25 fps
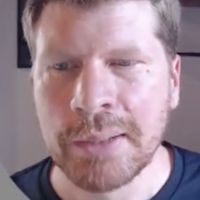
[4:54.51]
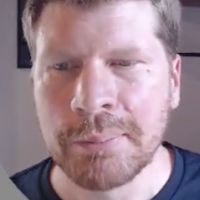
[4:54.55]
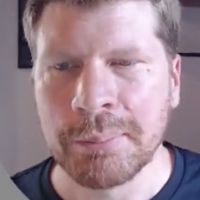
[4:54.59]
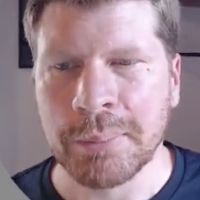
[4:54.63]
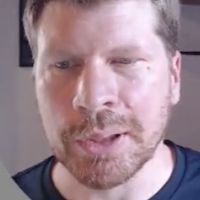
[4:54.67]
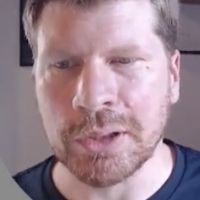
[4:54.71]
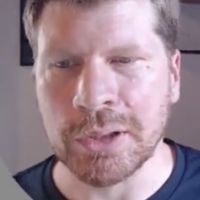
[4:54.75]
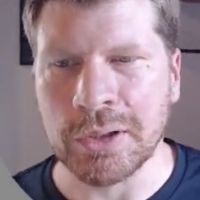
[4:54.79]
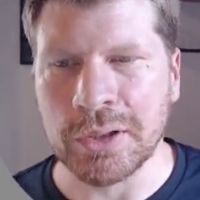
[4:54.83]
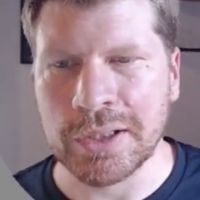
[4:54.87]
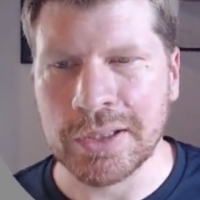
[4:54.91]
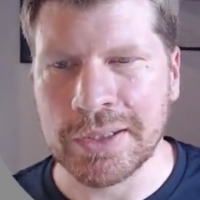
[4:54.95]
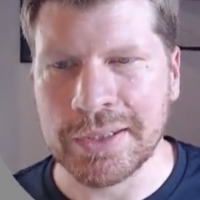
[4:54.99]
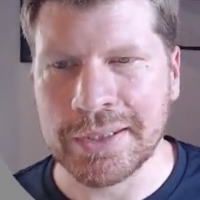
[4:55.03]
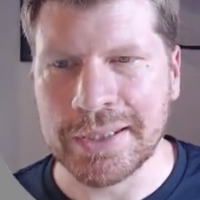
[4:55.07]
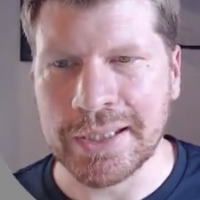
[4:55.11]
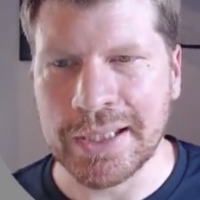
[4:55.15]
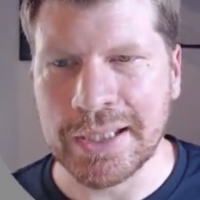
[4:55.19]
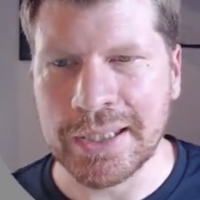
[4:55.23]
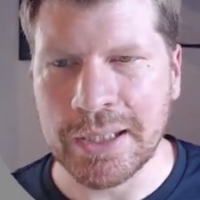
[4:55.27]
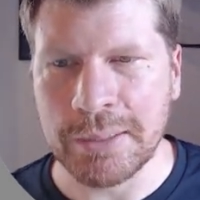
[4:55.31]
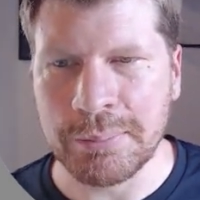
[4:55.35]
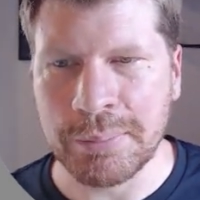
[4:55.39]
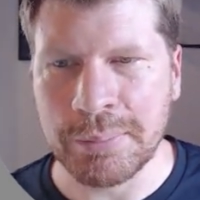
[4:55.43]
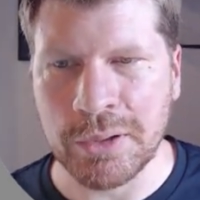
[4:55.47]
but you can
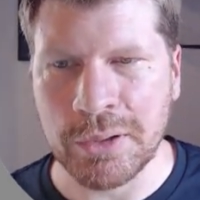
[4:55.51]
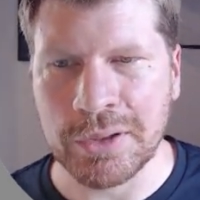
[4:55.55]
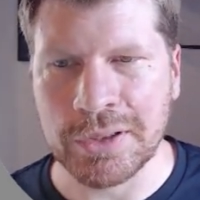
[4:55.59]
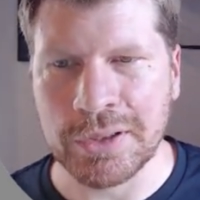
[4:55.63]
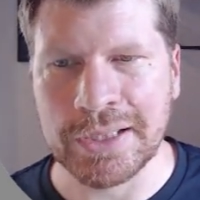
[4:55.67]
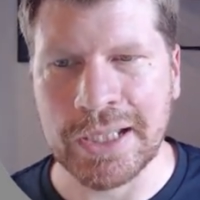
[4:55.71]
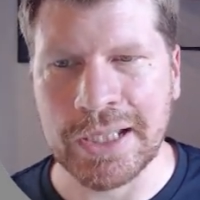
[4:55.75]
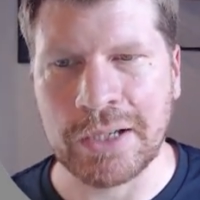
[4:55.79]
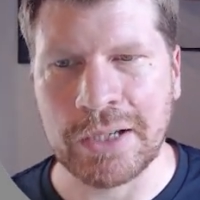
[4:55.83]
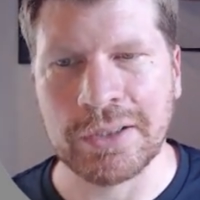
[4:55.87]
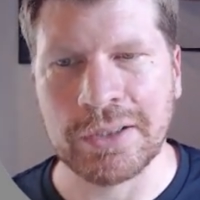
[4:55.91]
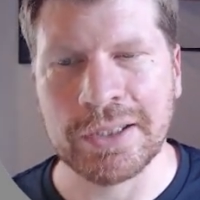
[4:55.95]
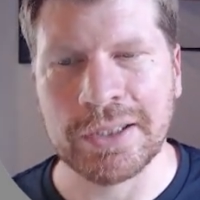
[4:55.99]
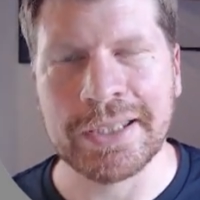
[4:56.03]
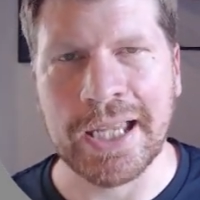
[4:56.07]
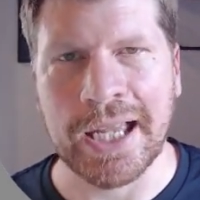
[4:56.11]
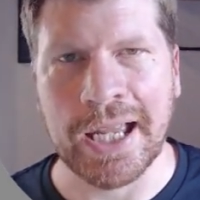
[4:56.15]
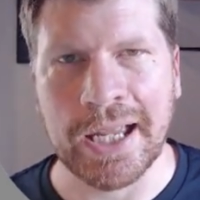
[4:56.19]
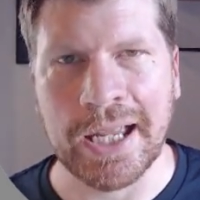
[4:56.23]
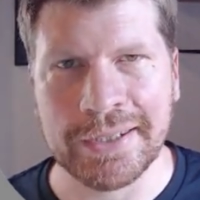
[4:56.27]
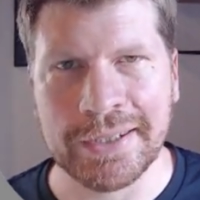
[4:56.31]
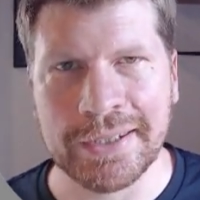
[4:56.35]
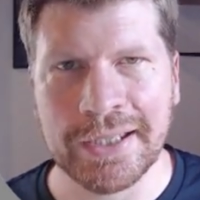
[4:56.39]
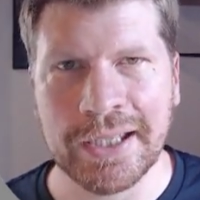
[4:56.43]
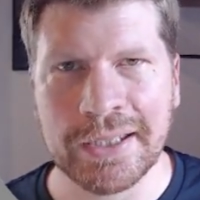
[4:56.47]
see they're broken down into
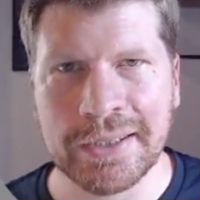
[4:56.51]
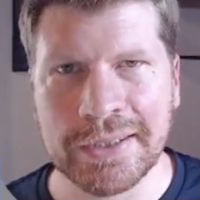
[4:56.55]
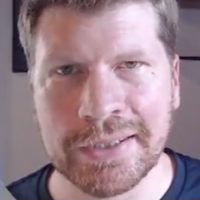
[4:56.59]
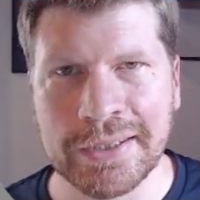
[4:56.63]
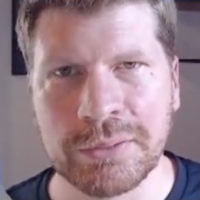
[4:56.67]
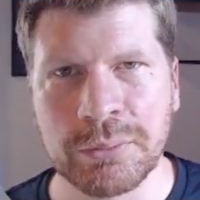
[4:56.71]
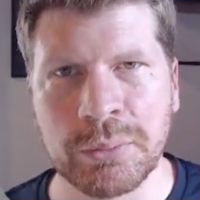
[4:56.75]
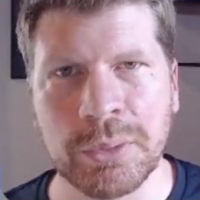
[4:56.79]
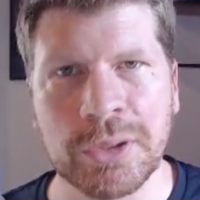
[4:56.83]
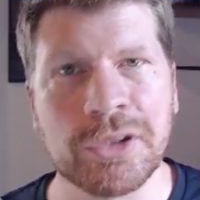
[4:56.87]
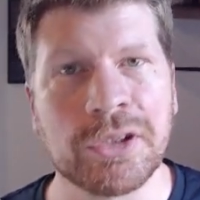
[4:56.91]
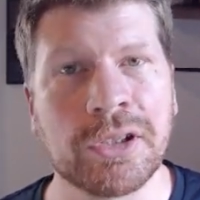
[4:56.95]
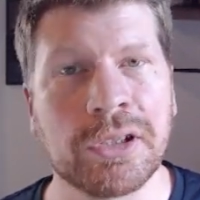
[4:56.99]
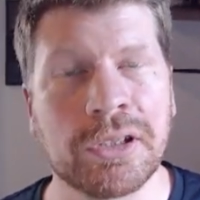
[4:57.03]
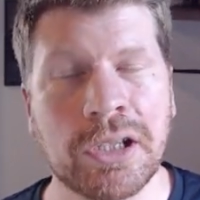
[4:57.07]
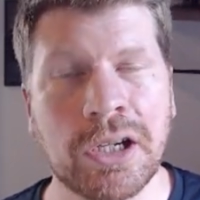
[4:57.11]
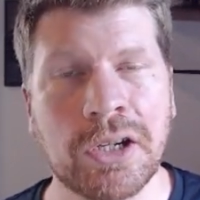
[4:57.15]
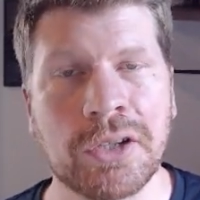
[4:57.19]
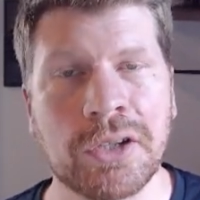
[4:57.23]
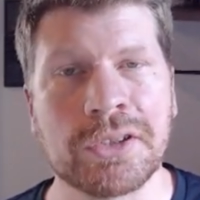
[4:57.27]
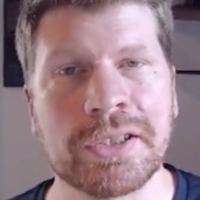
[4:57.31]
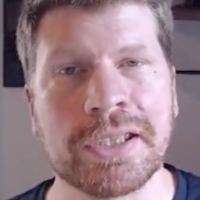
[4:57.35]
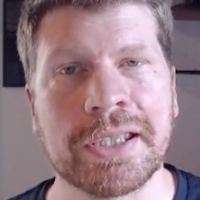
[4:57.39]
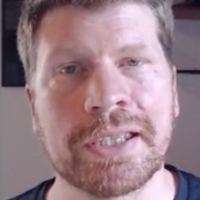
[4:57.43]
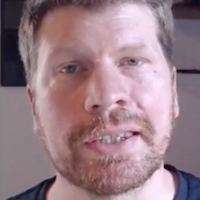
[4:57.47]
assets, which are
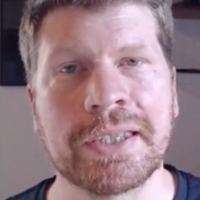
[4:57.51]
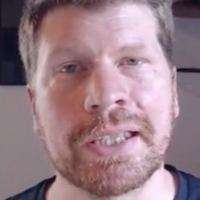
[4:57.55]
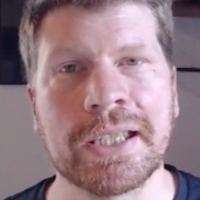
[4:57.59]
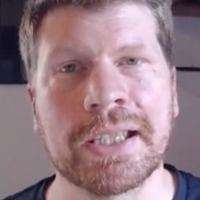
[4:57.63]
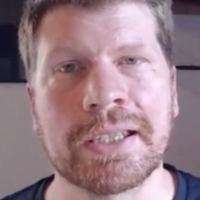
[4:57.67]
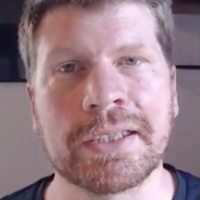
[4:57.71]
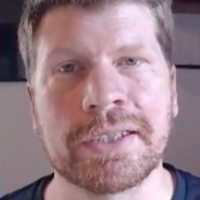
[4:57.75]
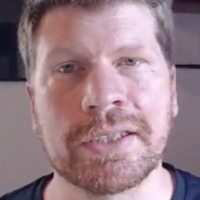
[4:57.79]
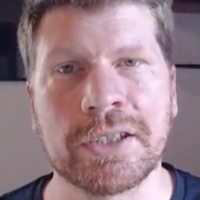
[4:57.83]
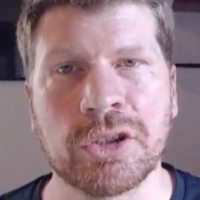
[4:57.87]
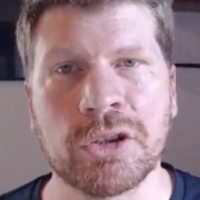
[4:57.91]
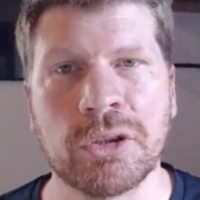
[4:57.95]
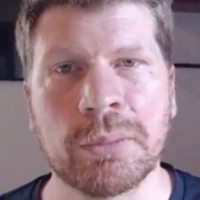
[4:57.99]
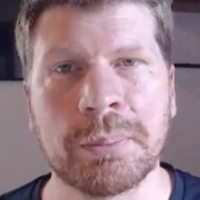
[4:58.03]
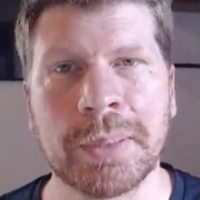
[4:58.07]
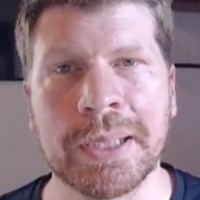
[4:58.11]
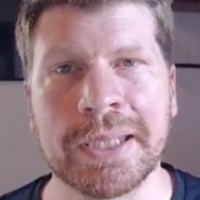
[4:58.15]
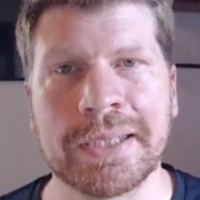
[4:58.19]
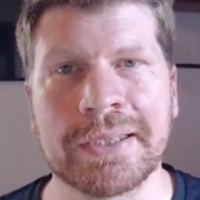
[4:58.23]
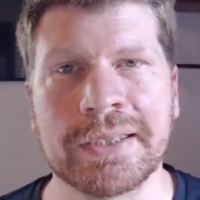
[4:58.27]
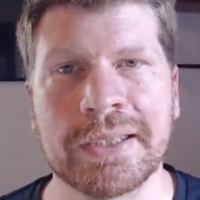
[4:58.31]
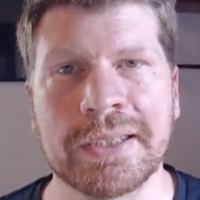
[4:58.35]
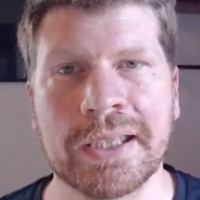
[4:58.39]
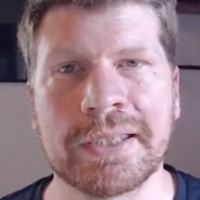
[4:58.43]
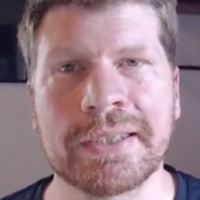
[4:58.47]
largely things that your
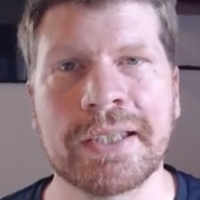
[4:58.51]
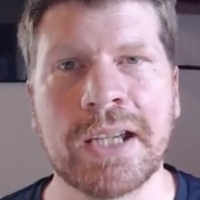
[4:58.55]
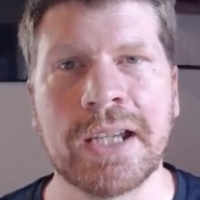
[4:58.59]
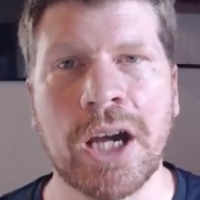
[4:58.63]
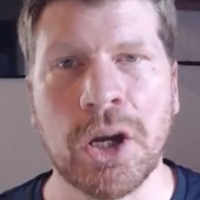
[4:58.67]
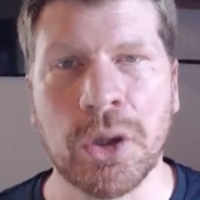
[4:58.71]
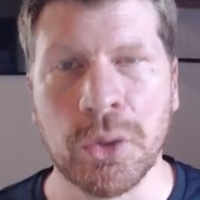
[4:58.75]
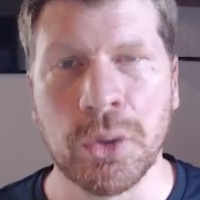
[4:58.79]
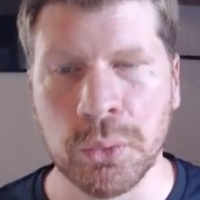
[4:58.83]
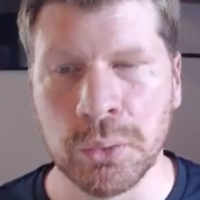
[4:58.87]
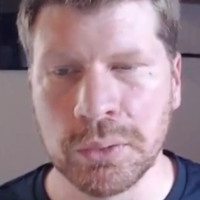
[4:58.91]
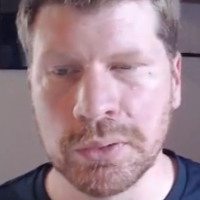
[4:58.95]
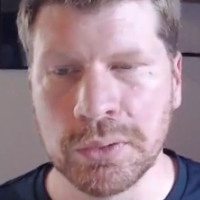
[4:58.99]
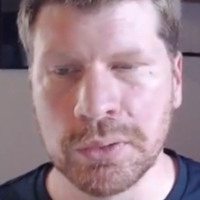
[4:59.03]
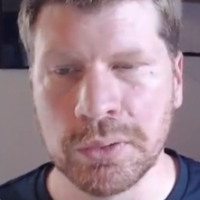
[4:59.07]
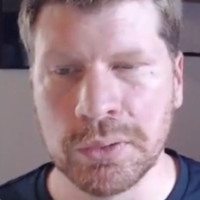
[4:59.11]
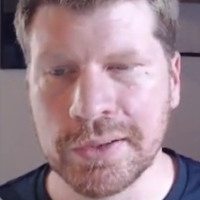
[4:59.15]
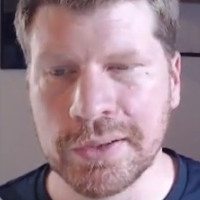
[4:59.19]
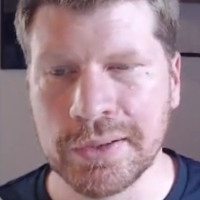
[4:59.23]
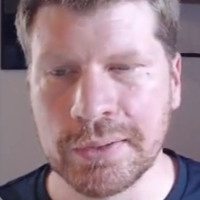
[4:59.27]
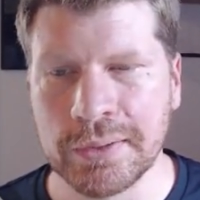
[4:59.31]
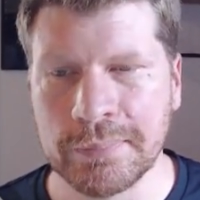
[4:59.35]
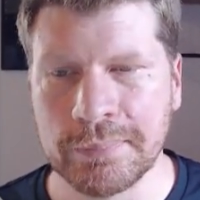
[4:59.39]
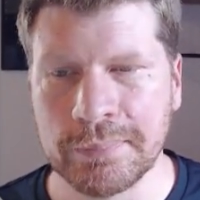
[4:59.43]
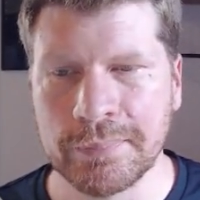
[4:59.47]
business
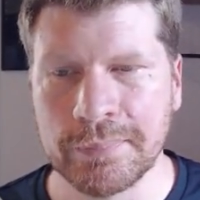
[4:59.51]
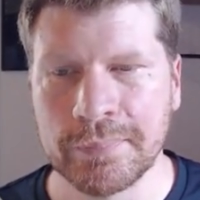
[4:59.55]
owns,